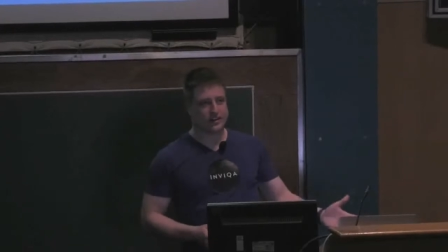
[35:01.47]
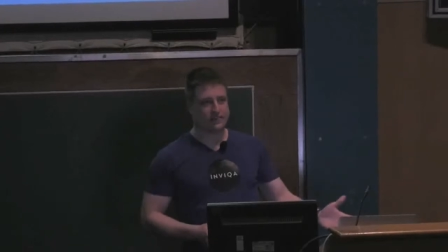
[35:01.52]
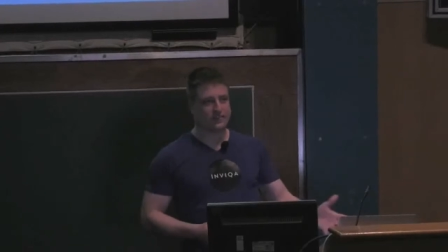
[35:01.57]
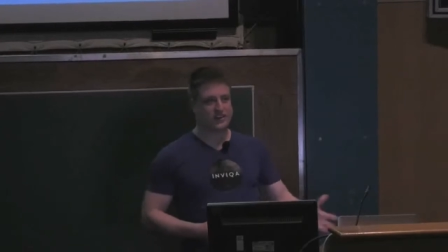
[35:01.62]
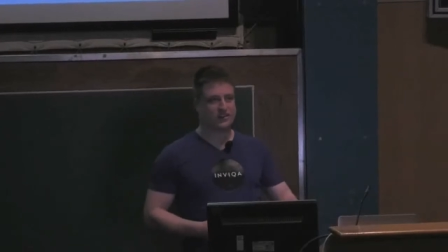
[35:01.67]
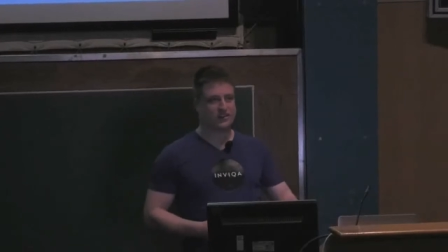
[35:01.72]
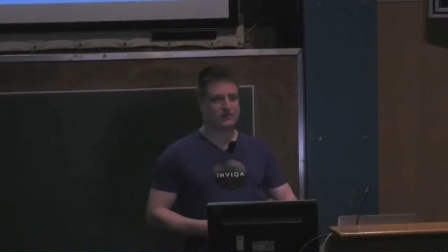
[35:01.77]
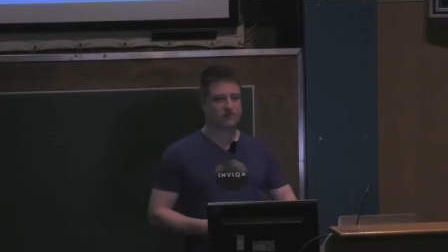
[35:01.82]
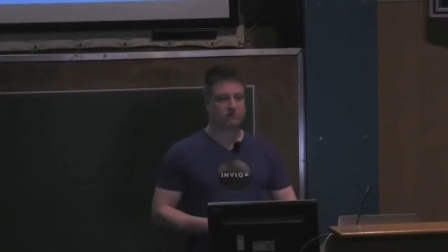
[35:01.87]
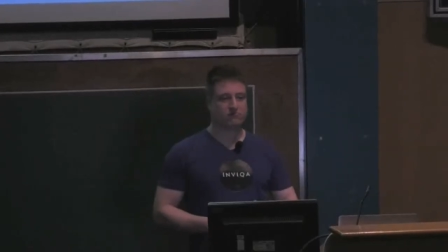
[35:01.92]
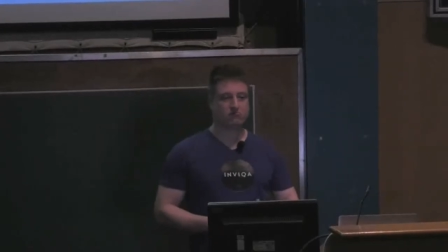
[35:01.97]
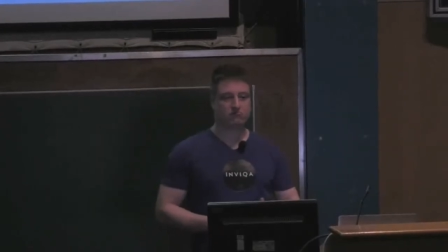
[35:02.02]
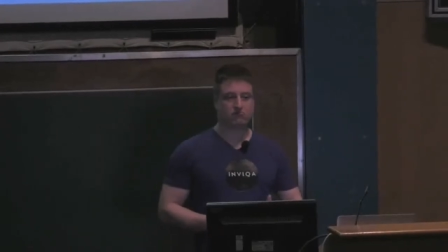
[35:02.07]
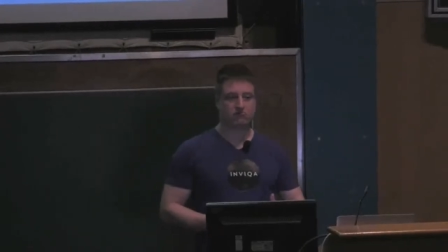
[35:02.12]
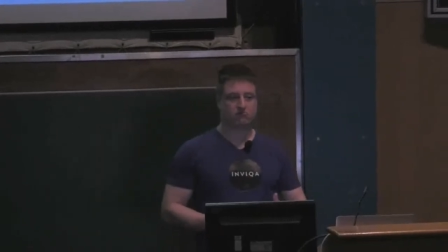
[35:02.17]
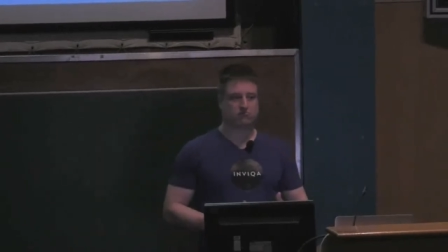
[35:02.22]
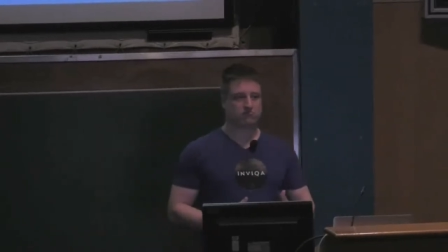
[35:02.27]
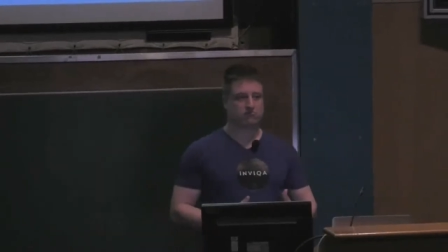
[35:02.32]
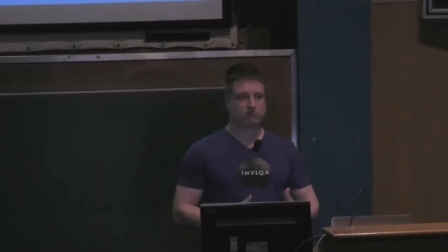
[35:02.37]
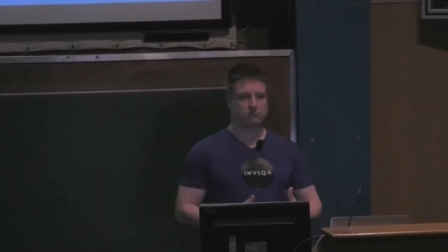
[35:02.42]
to have a
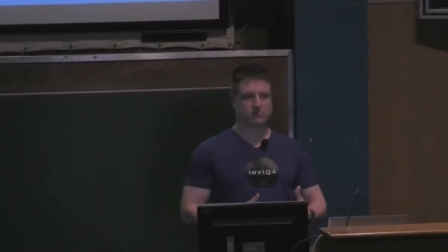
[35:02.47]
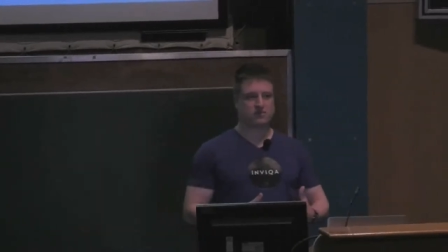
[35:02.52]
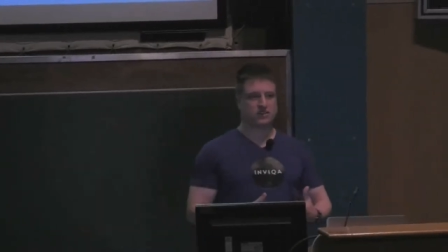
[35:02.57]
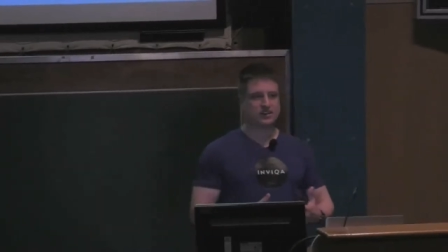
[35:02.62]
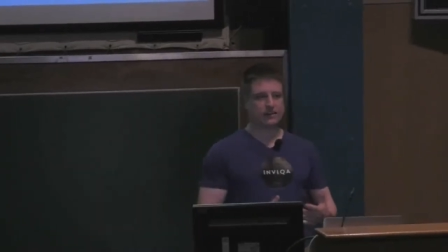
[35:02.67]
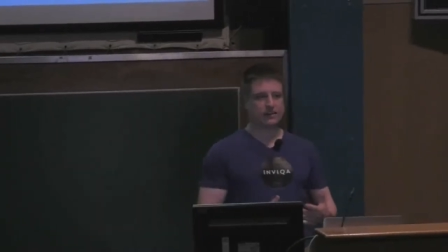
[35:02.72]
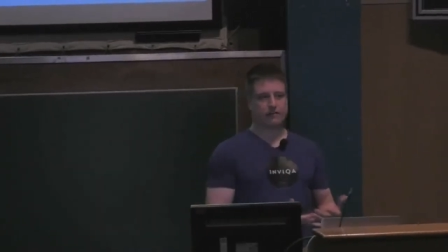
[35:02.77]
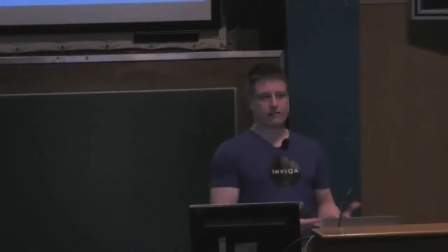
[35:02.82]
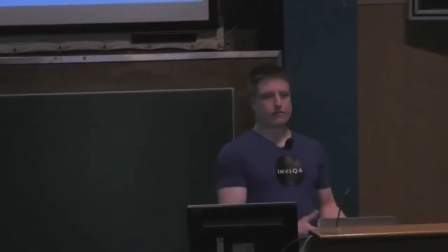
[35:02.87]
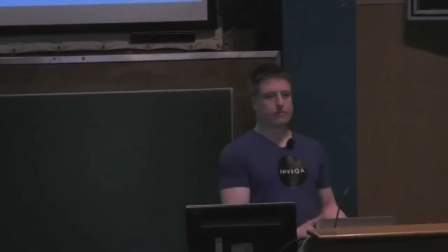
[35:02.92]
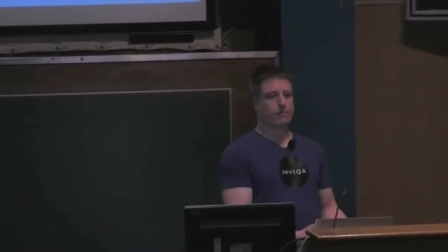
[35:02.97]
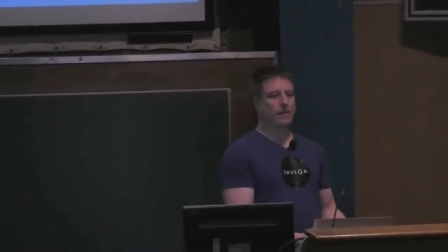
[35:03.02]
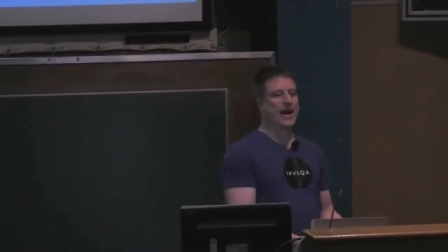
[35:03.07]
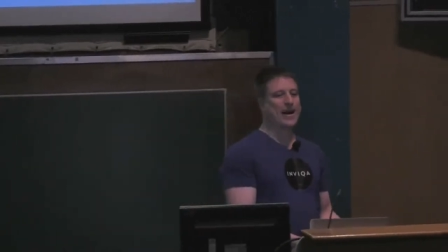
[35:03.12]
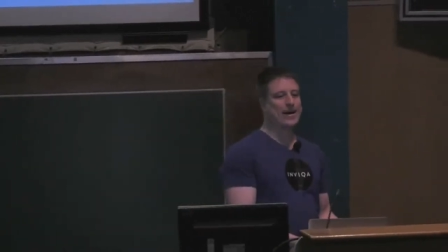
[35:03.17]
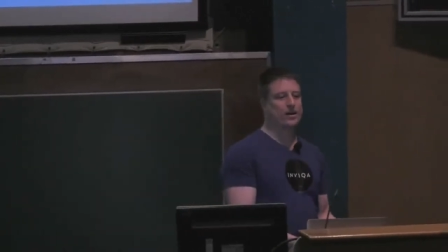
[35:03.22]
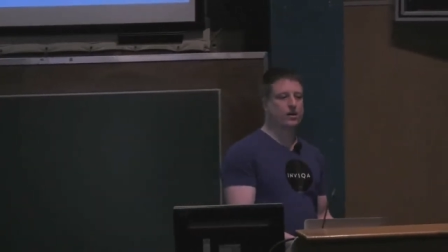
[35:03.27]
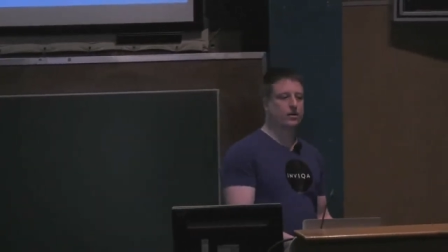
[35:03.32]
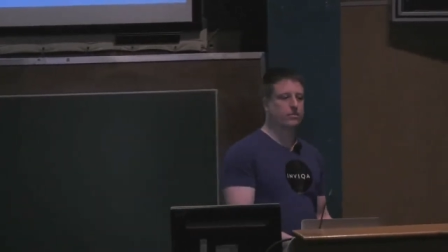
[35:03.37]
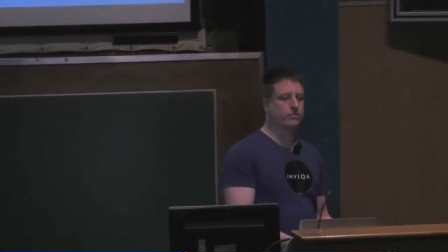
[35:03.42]
different
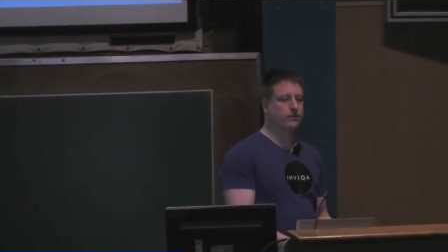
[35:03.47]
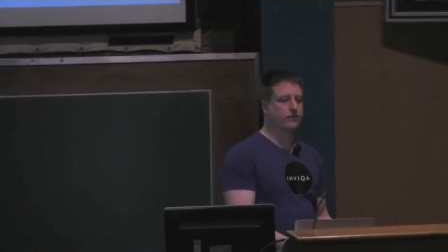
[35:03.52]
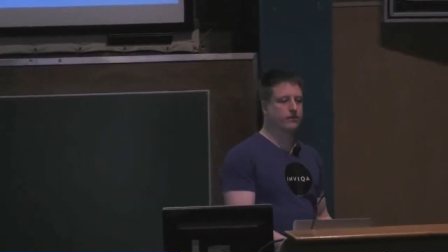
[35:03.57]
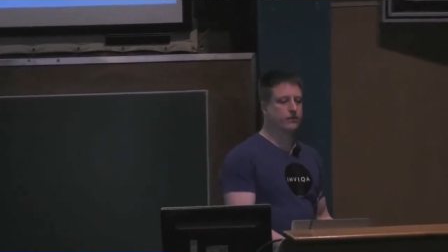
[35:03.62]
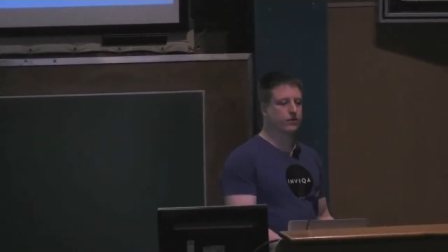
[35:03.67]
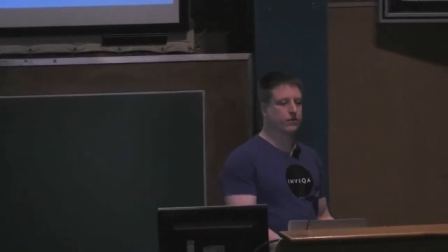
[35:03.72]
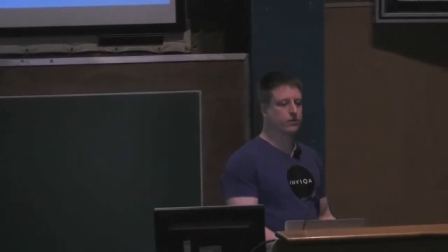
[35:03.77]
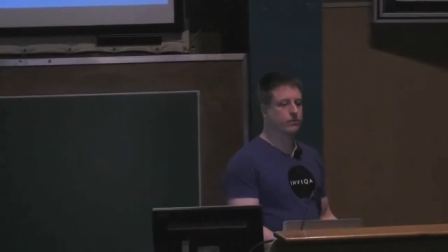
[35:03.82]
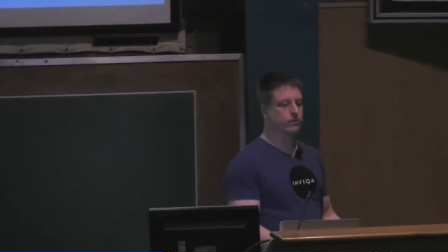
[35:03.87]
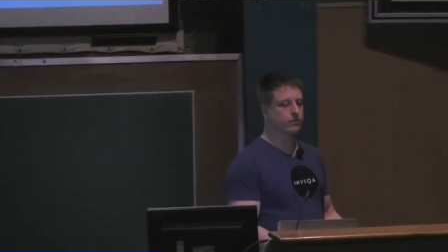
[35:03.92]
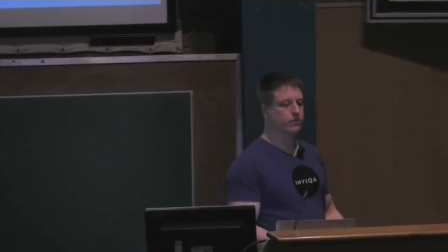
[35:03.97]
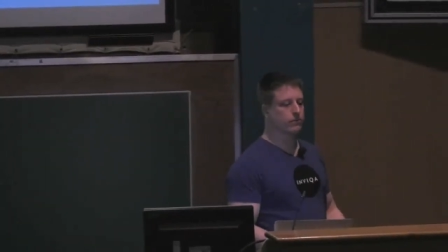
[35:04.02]
backup of your